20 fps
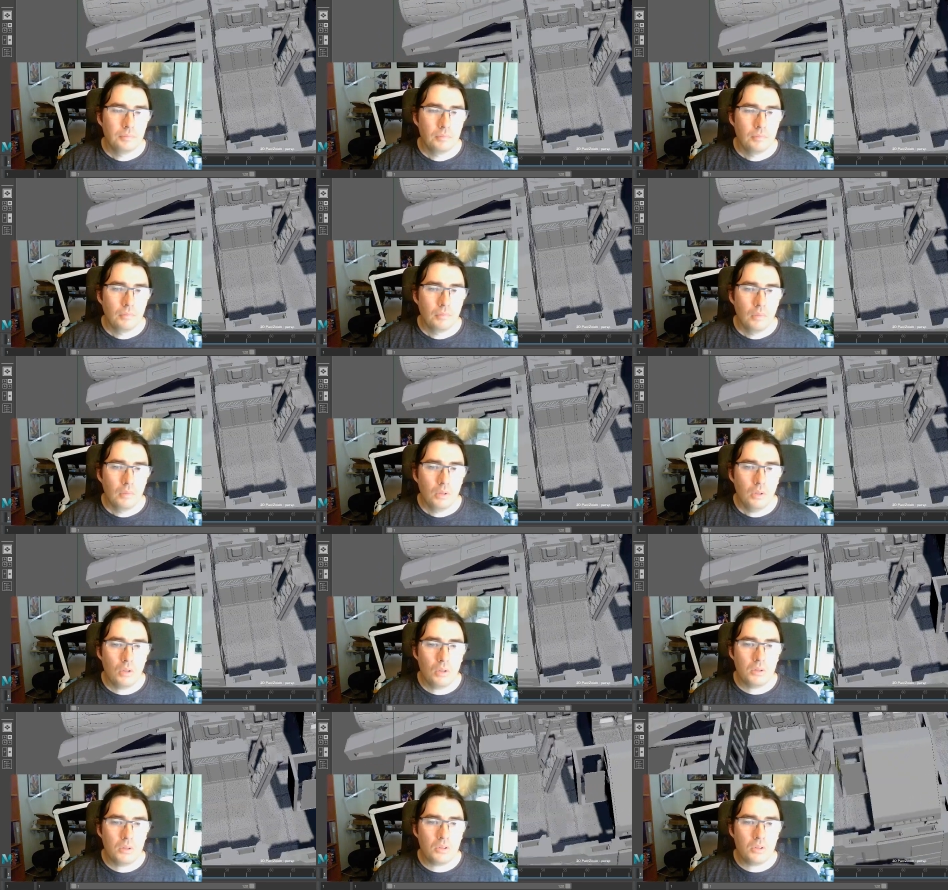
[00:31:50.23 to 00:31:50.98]
Not
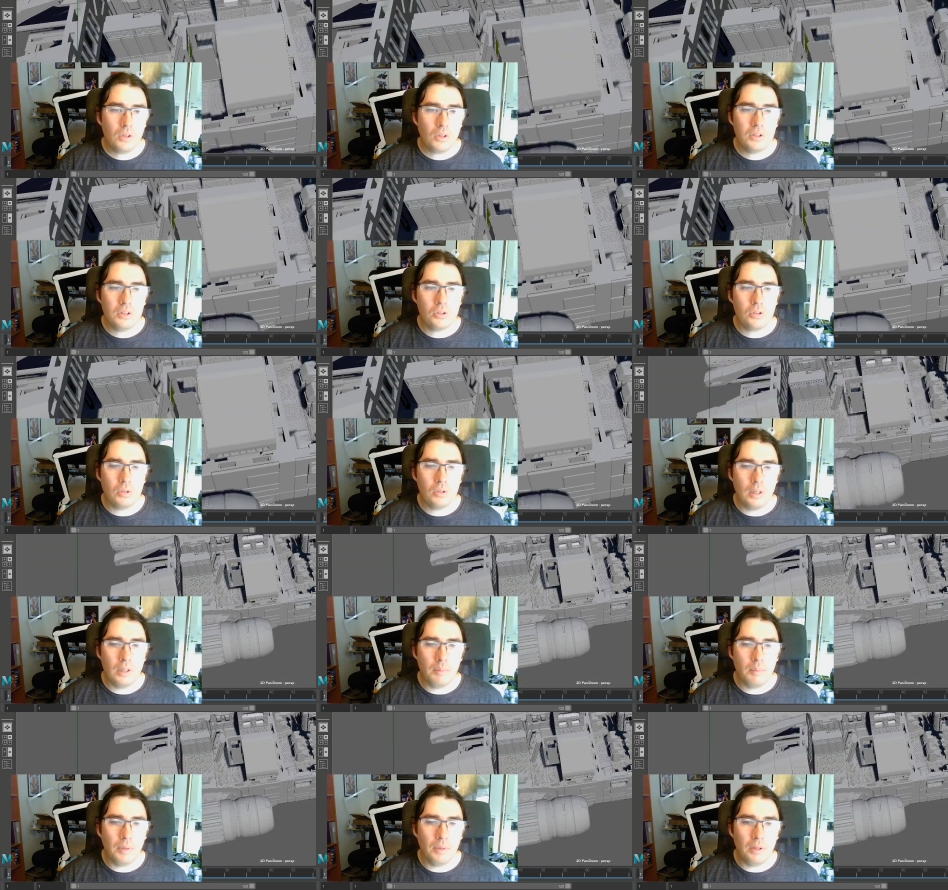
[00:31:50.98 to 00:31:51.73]
entirely sure
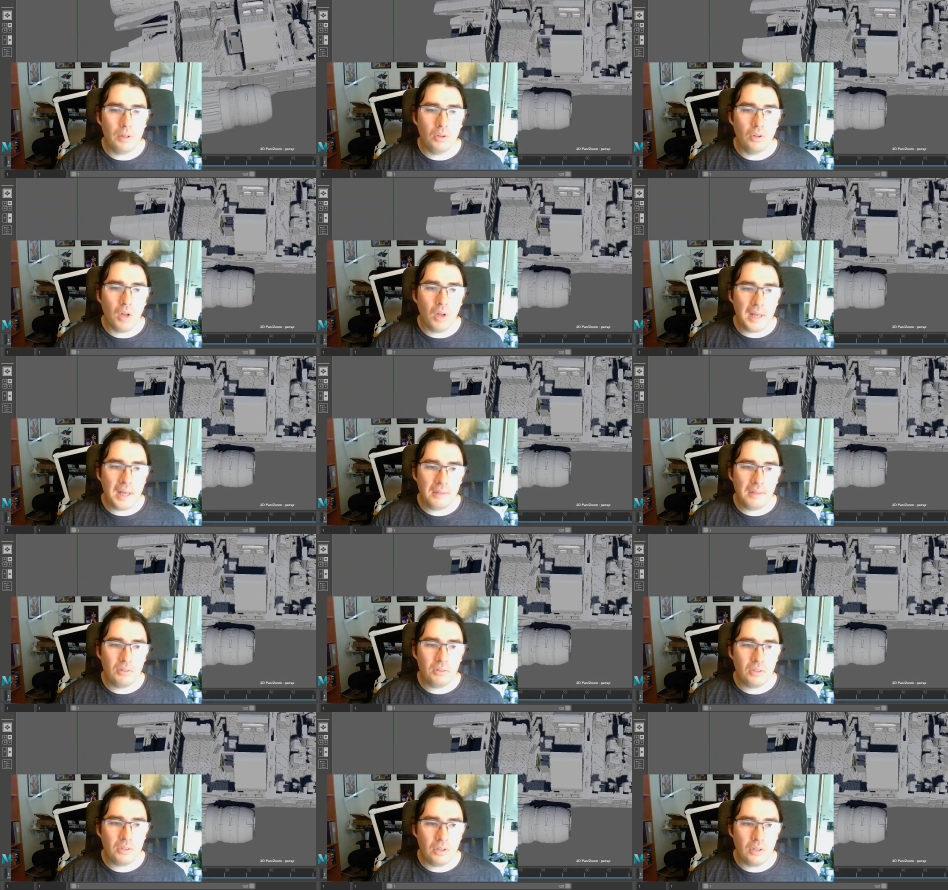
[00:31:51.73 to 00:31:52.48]
yet, but liner
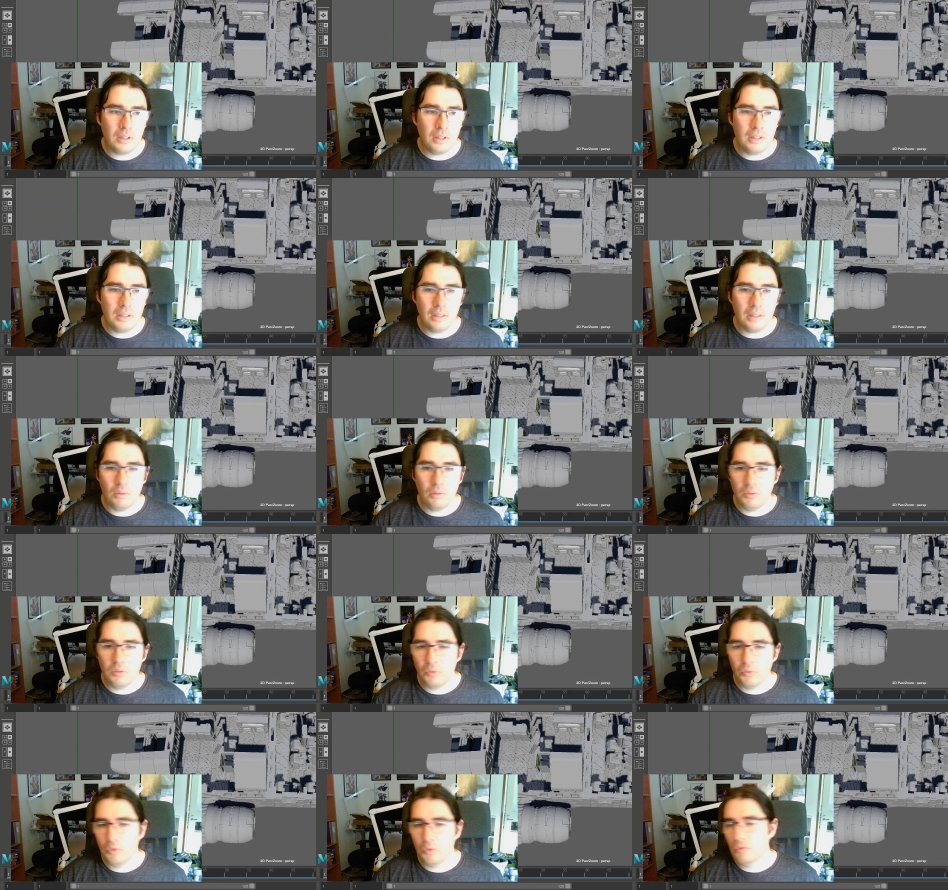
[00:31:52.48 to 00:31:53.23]
is the idea.
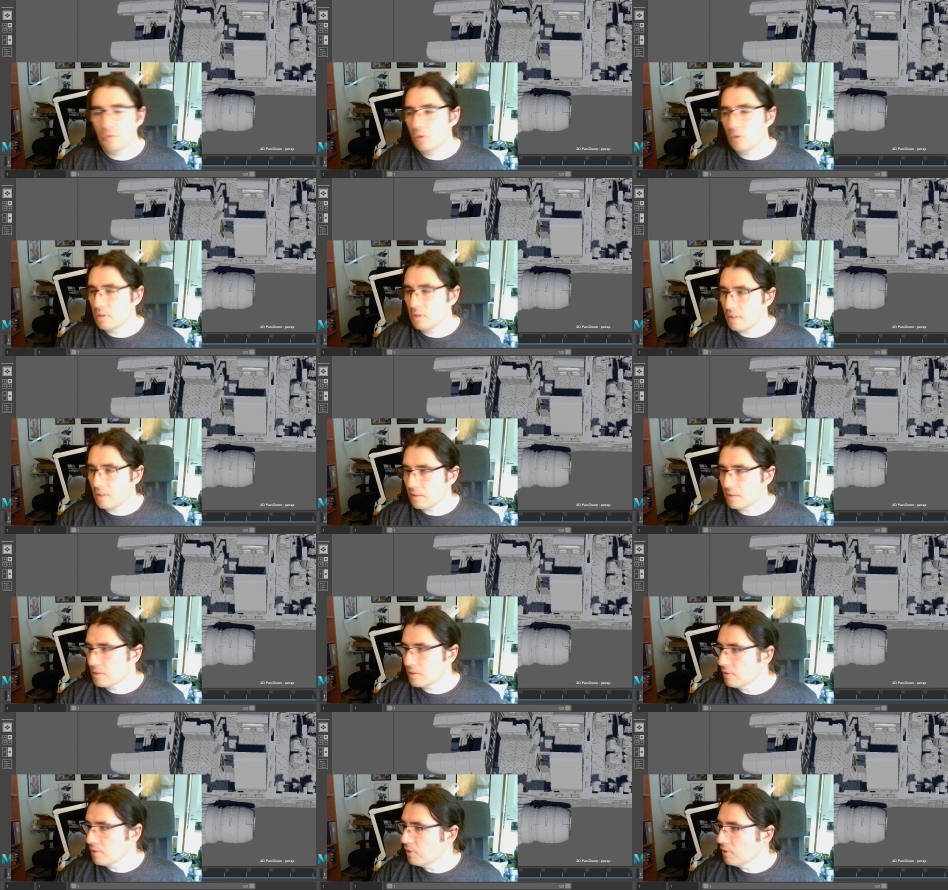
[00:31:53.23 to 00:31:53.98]
We've not done a
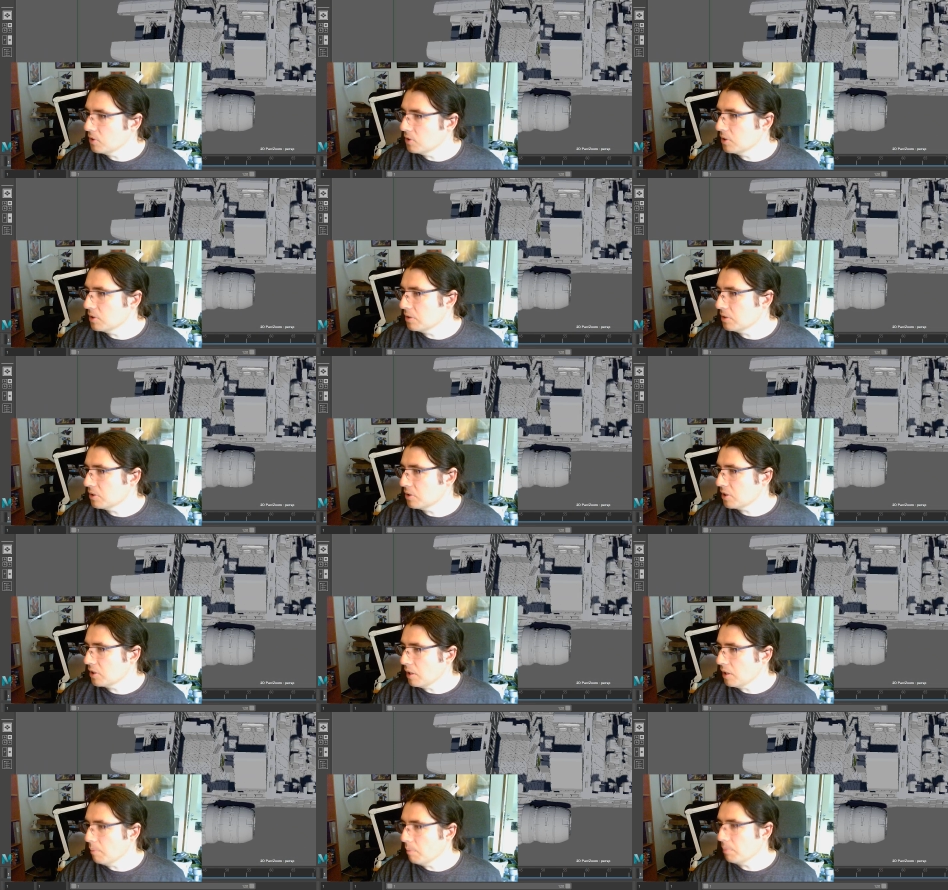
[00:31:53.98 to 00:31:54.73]
civilian
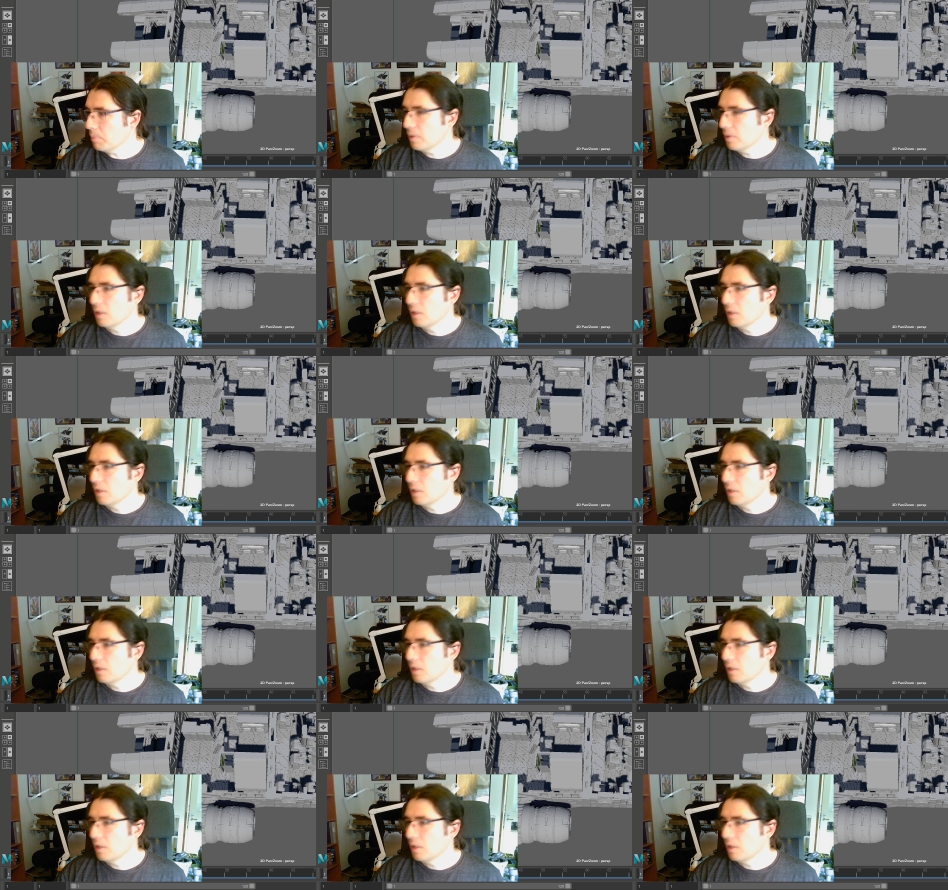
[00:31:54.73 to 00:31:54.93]
ship.